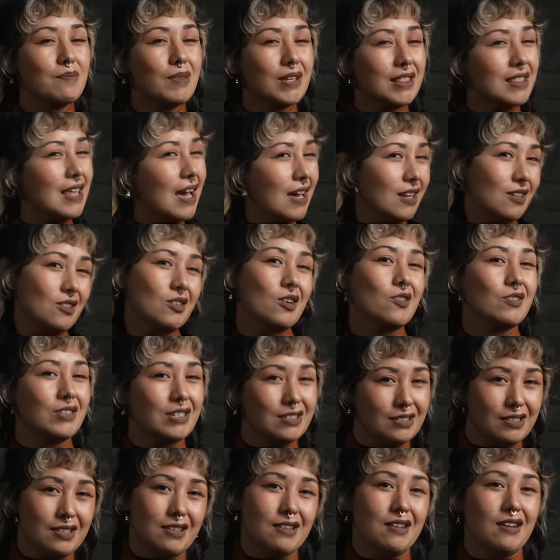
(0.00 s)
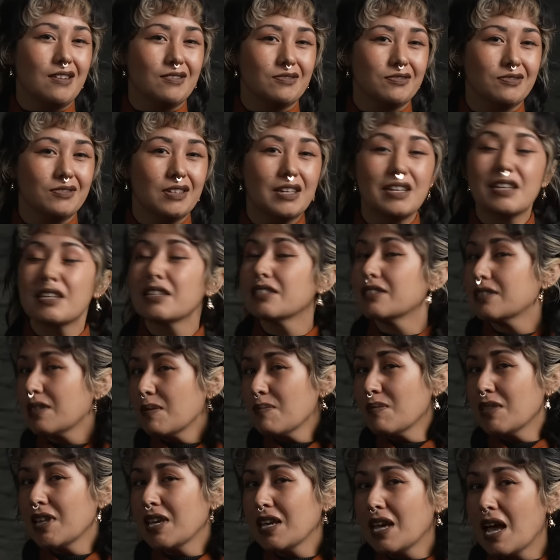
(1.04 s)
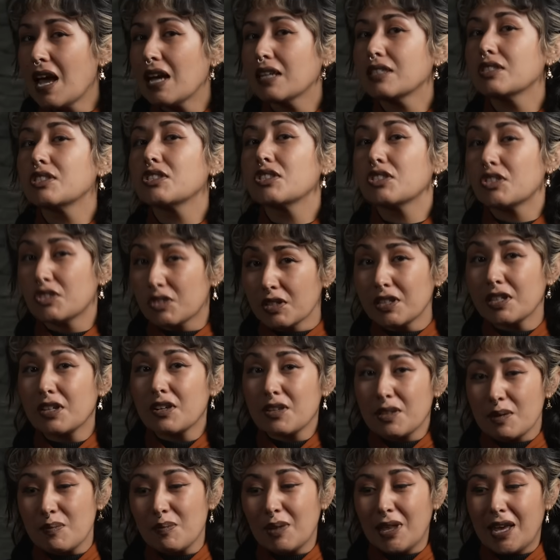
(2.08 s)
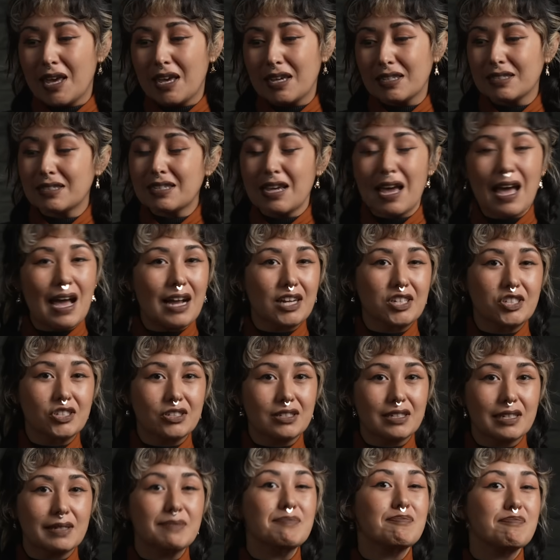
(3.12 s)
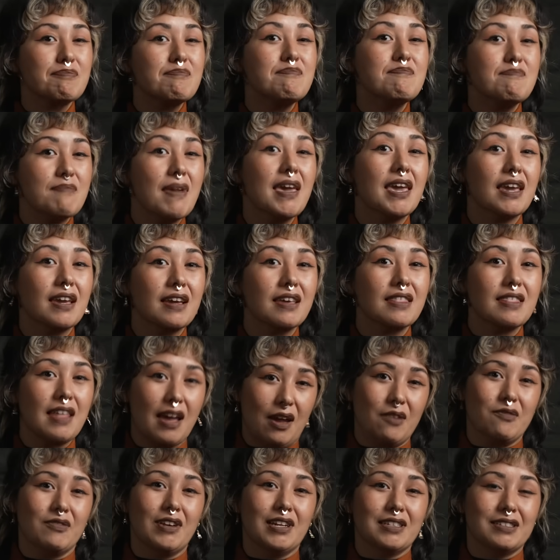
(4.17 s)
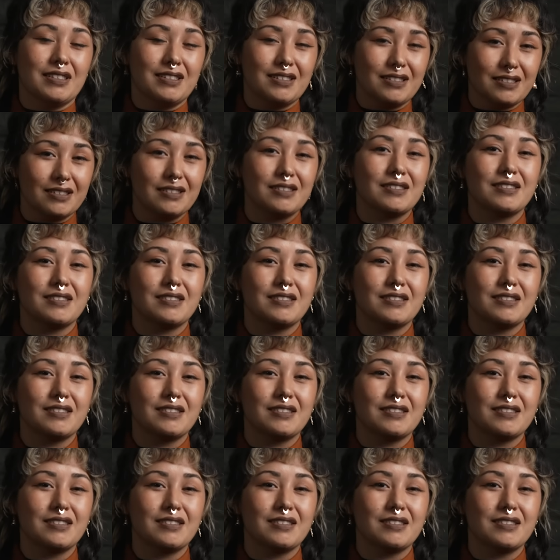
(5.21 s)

But that alone isn't enough. Something has to trigger the plant to actually make that resin.